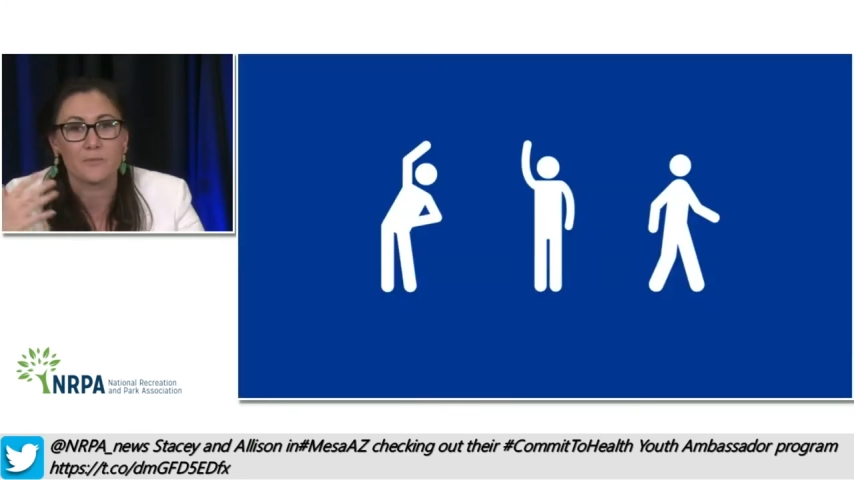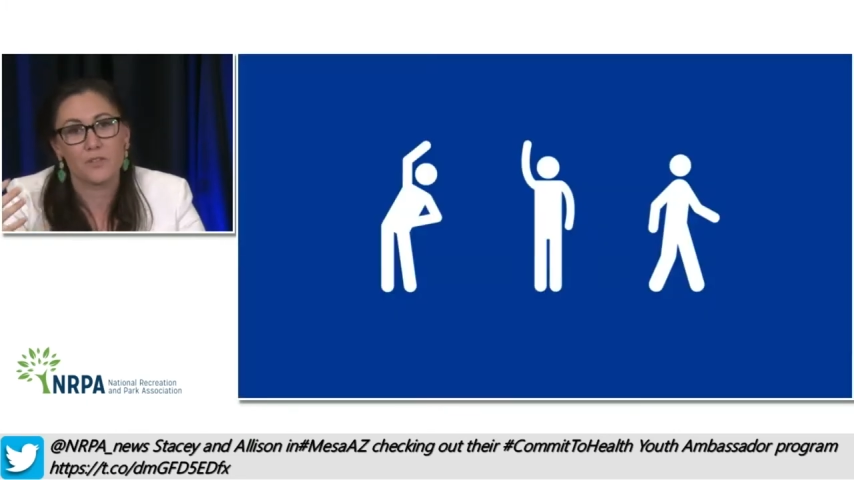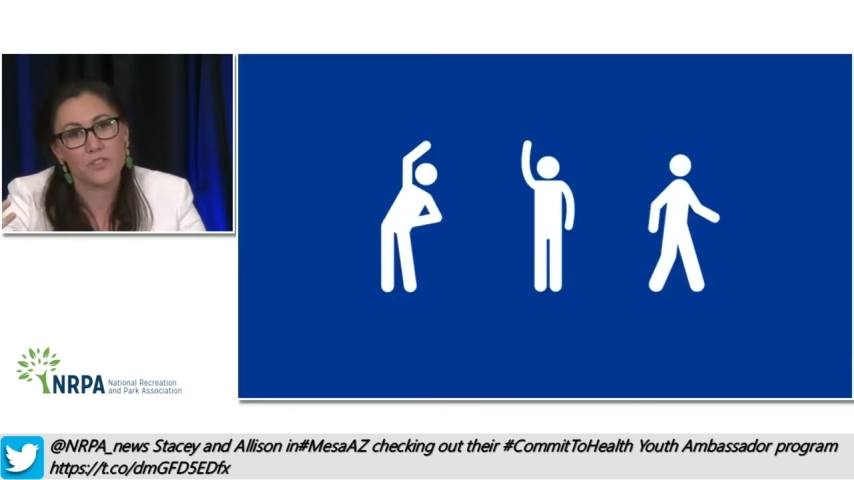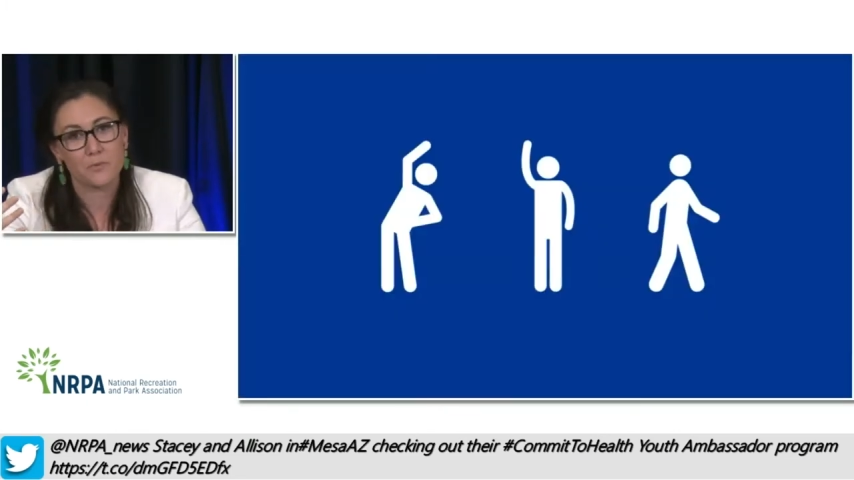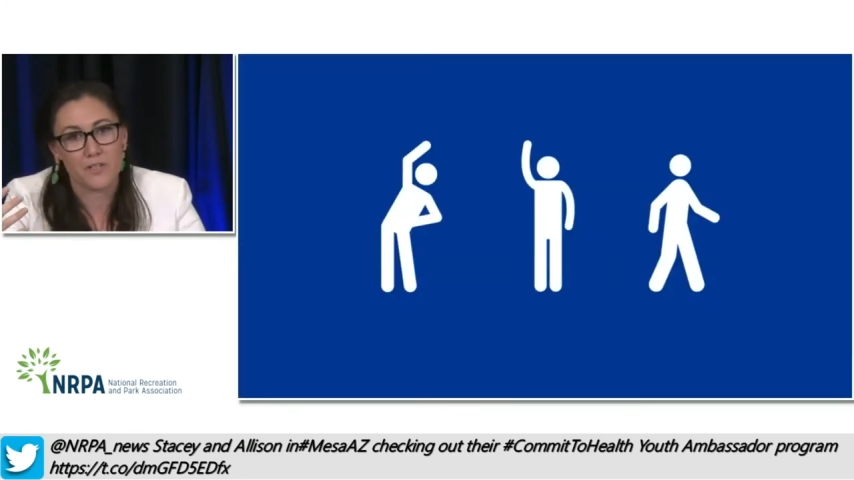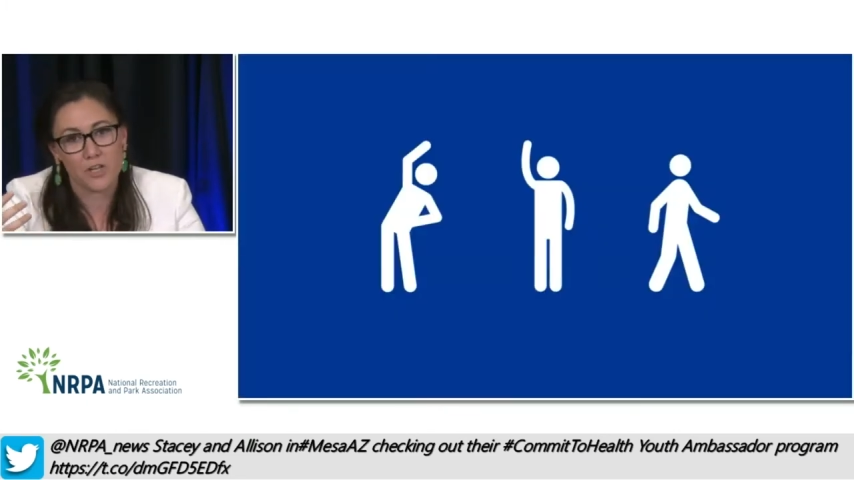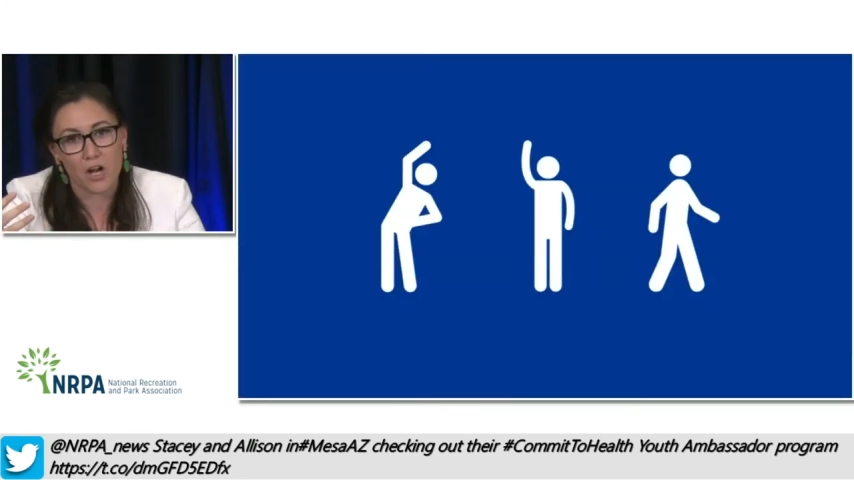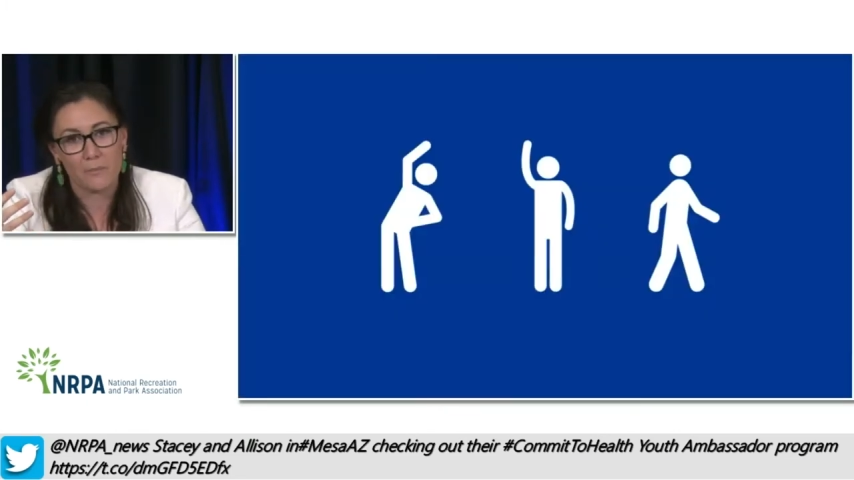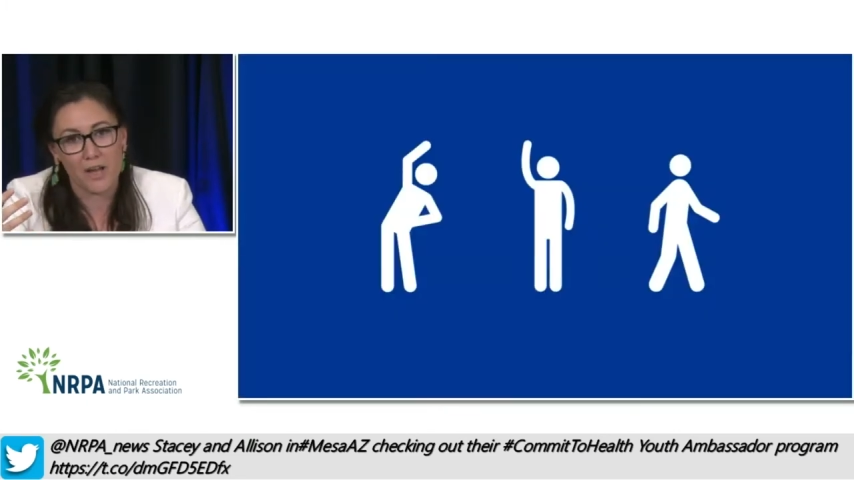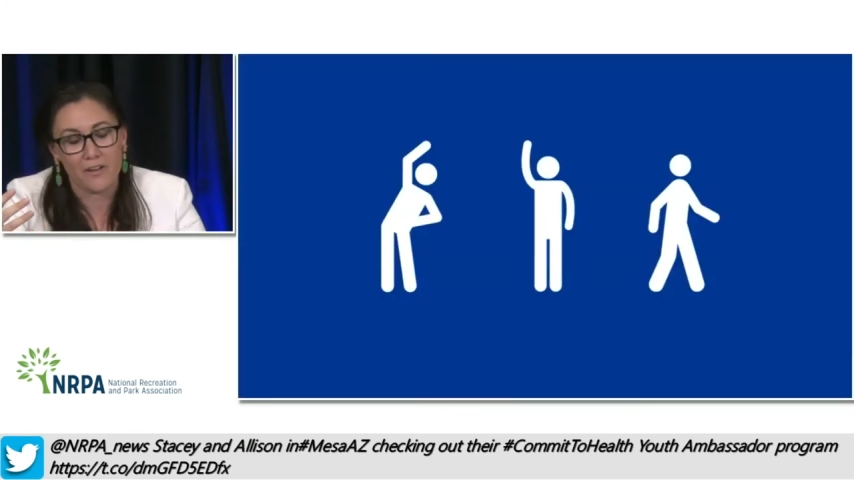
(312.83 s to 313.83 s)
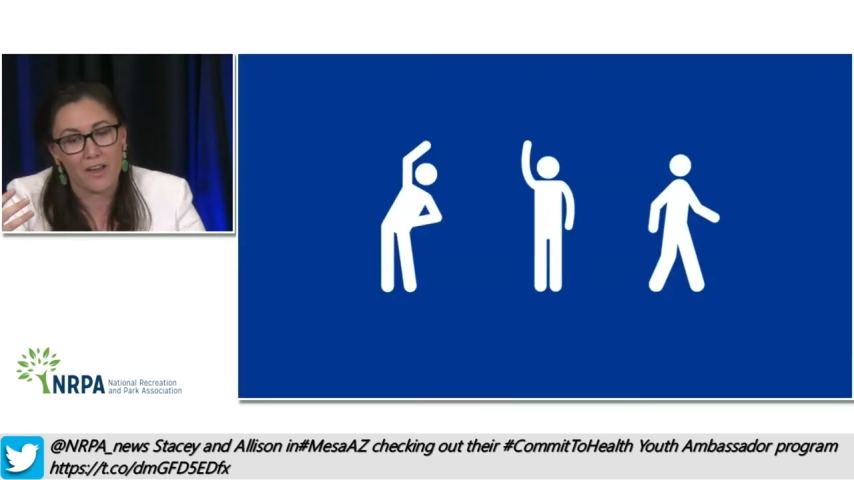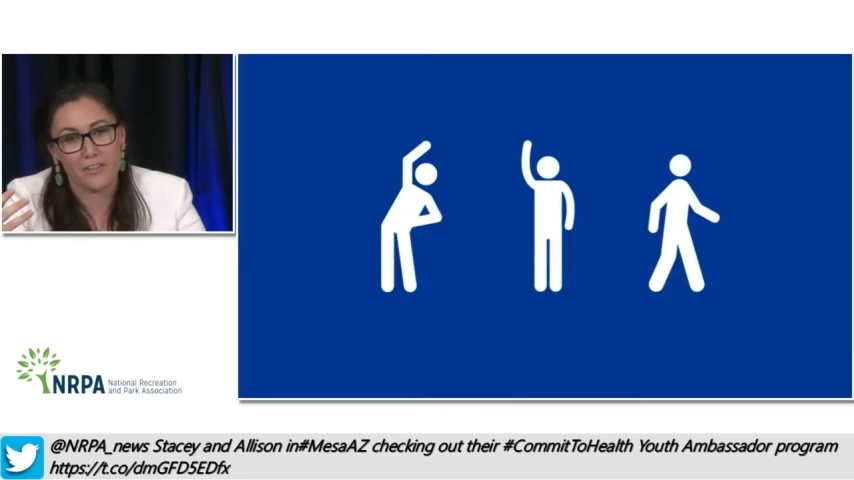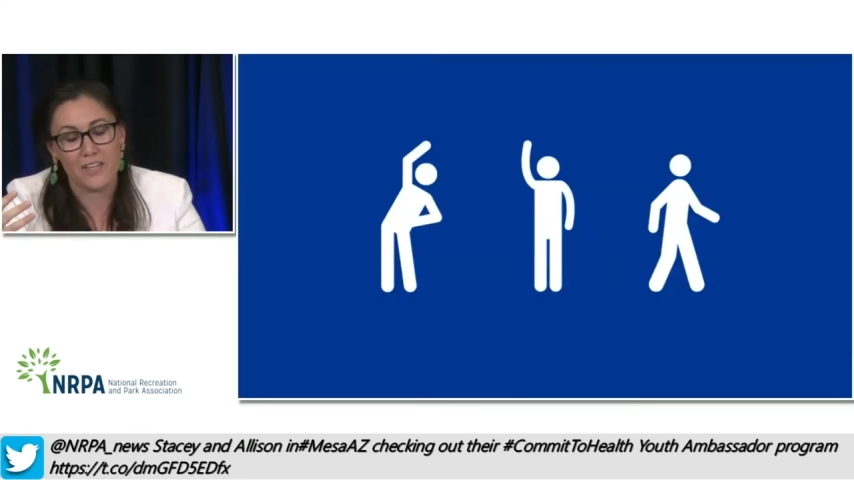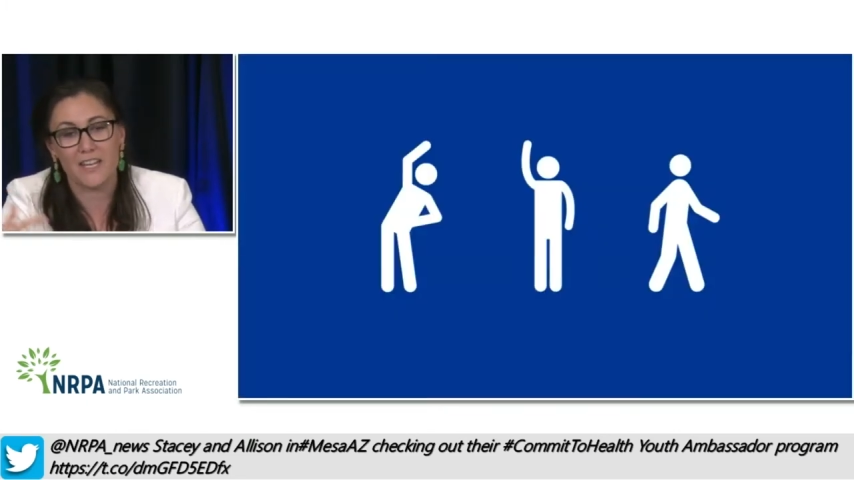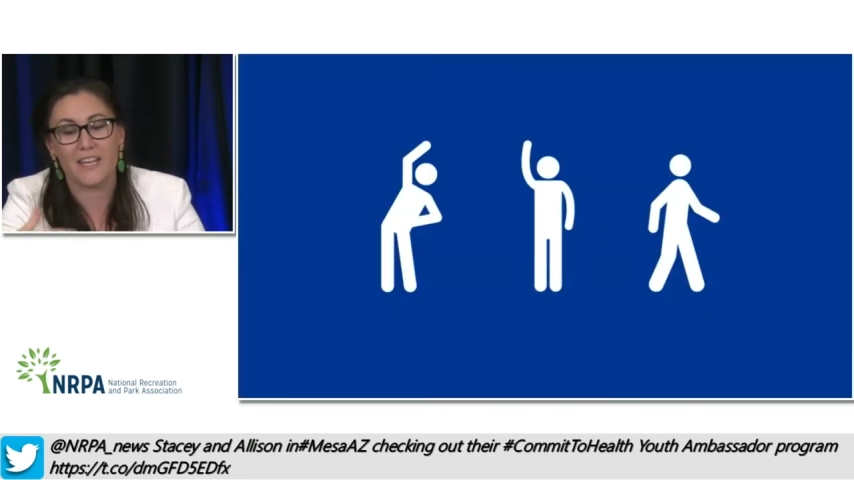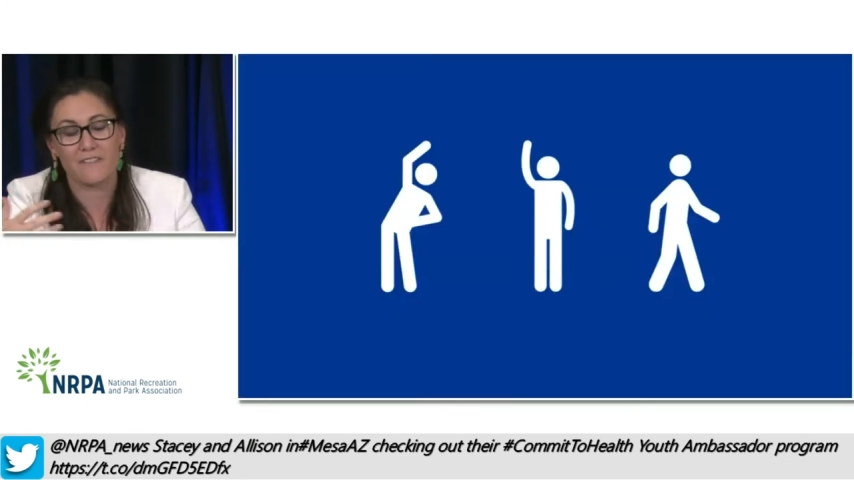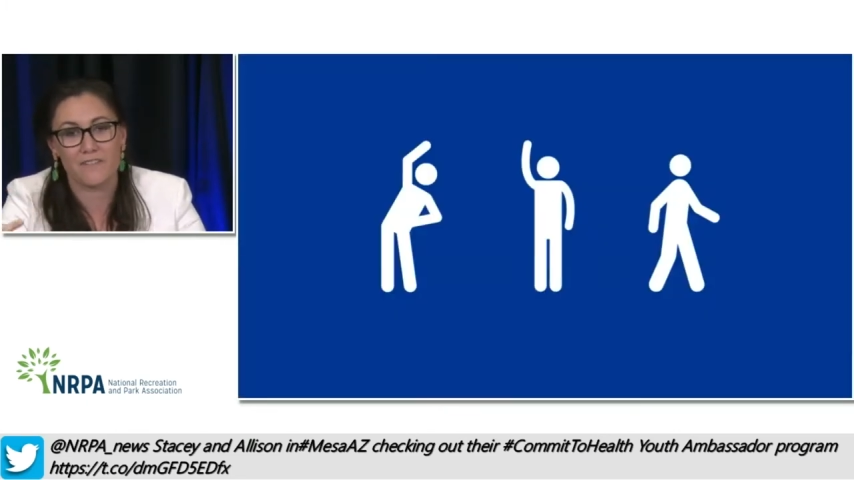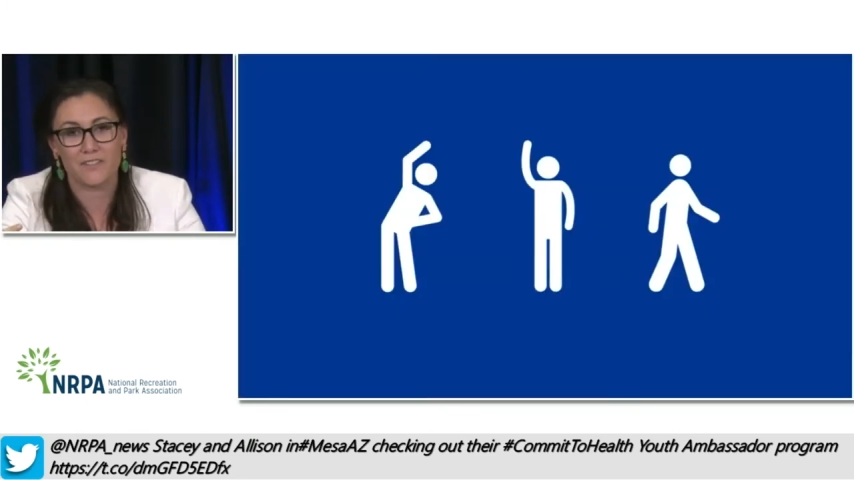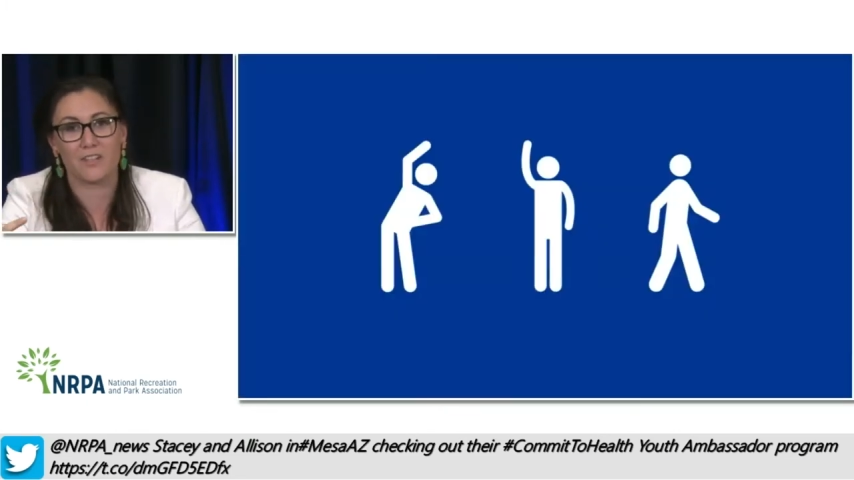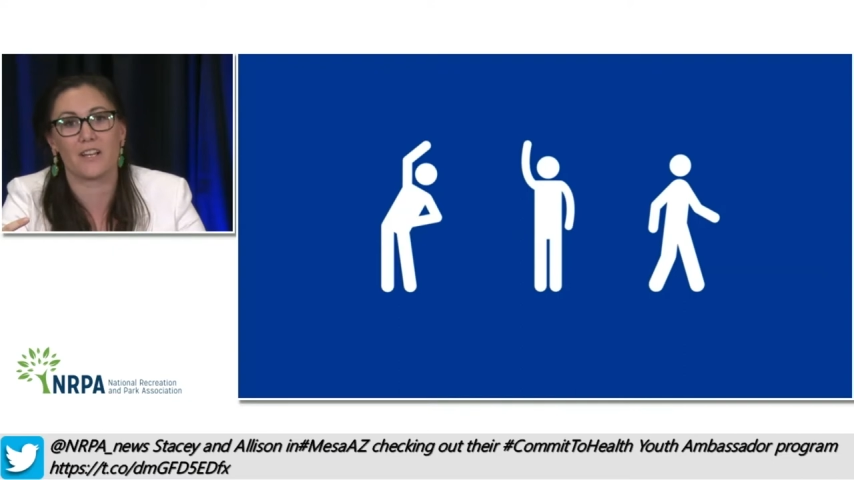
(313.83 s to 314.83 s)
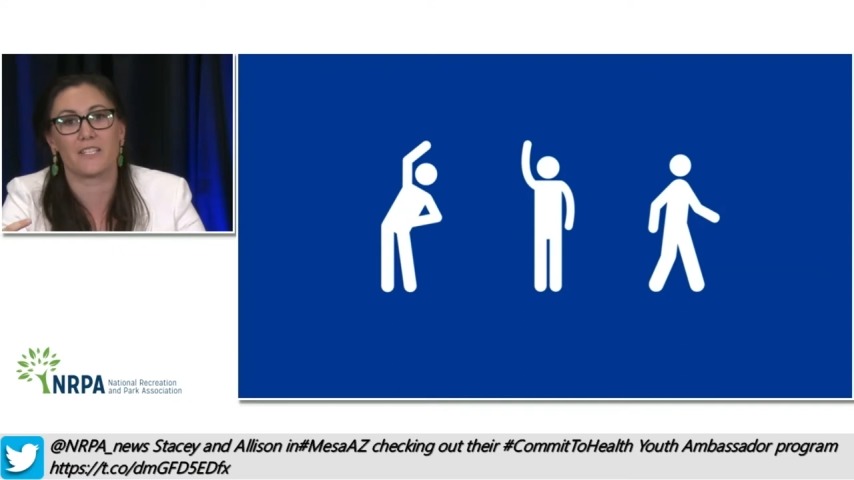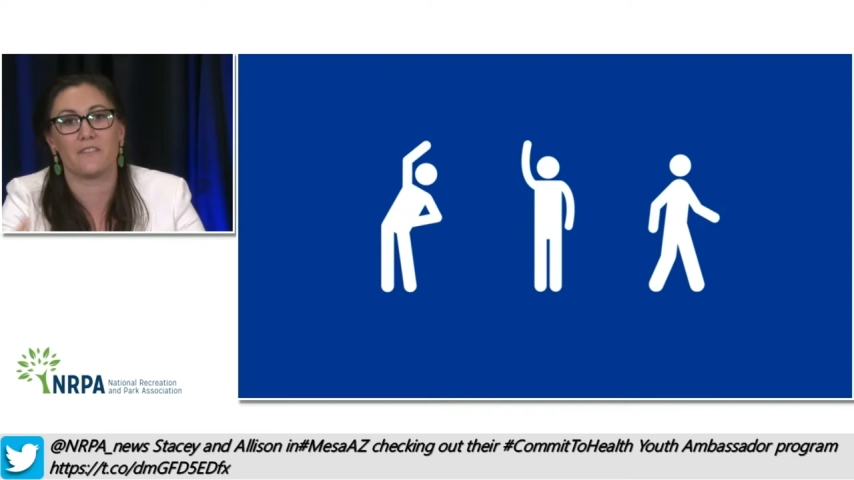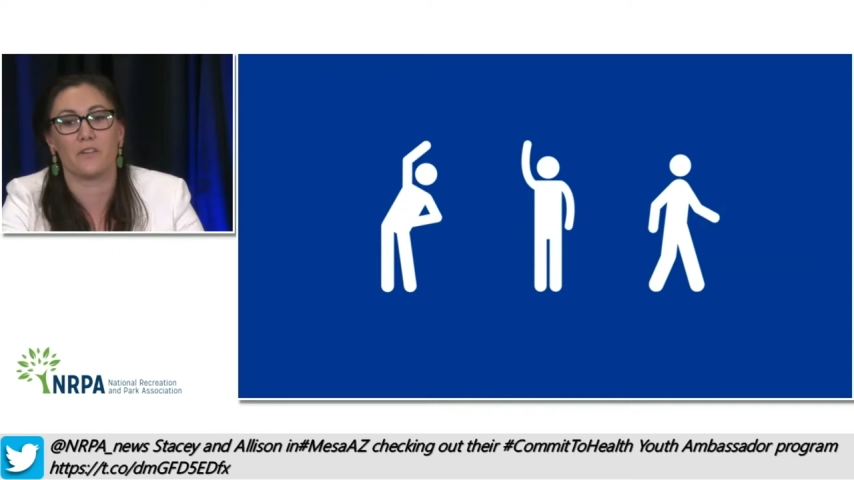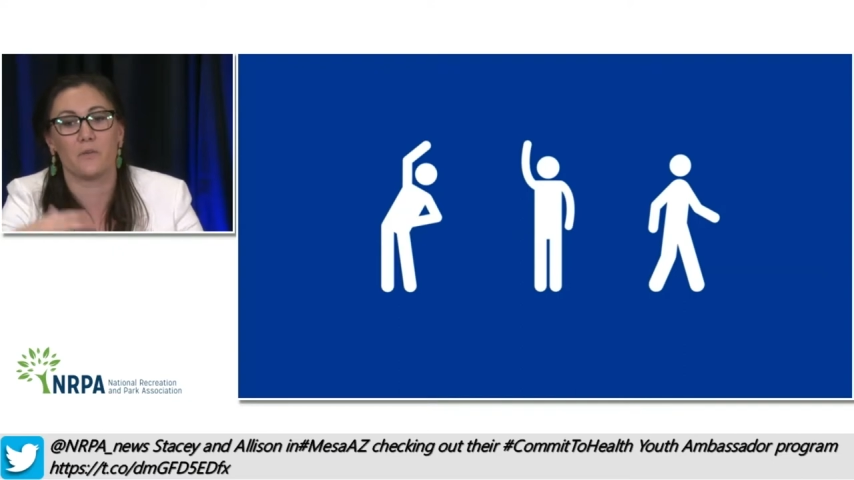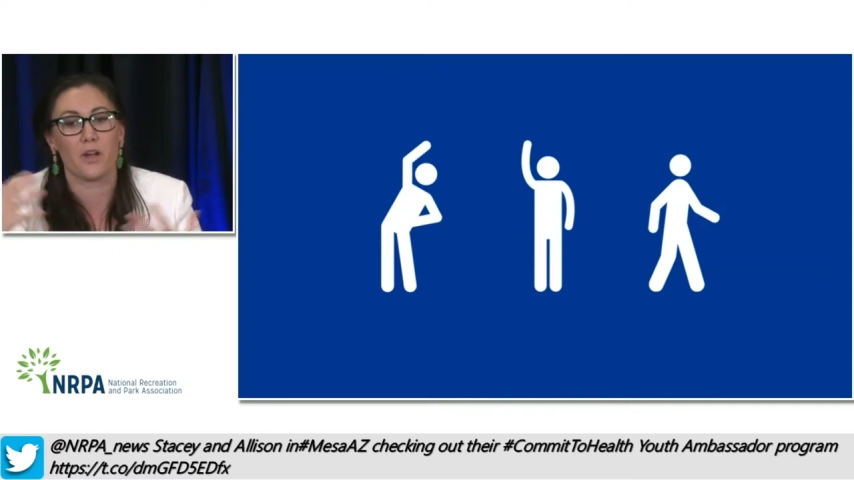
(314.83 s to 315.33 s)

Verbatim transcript: we don't just want to talk about healthy eating and physical activity.